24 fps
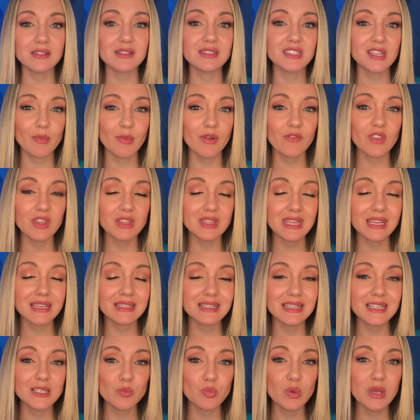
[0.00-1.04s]
to some of the things
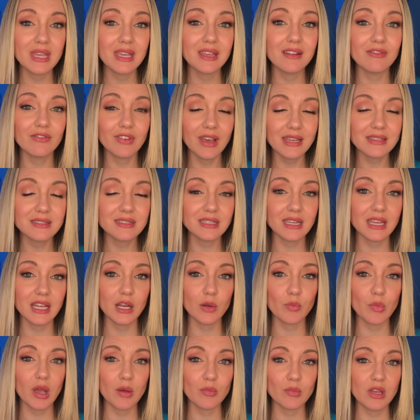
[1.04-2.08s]
he's being
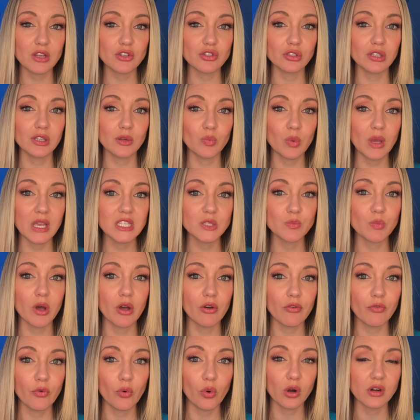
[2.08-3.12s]
investigated by Major League
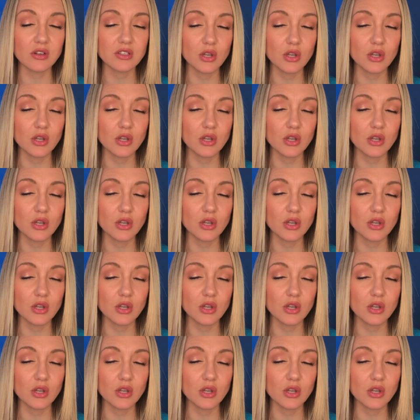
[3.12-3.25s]
Baseball for.